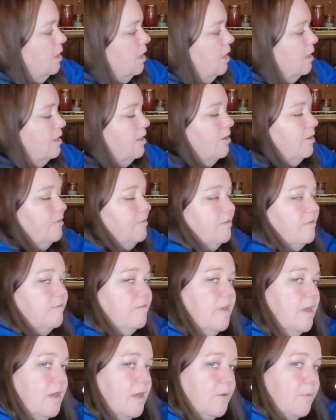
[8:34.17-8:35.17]
got on this
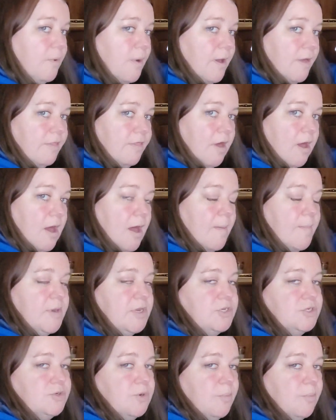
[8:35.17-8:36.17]
kick where I thought I'm going to
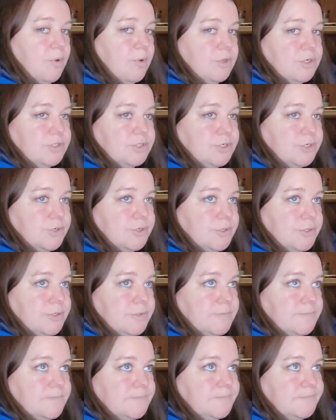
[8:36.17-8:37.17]
do a bullet journal.
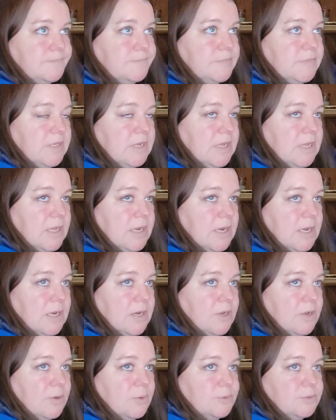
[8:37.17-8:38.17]
And I
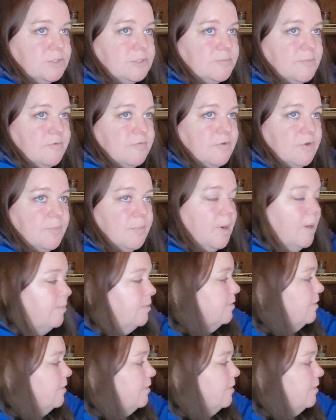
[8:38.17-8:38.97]
know some of you are probably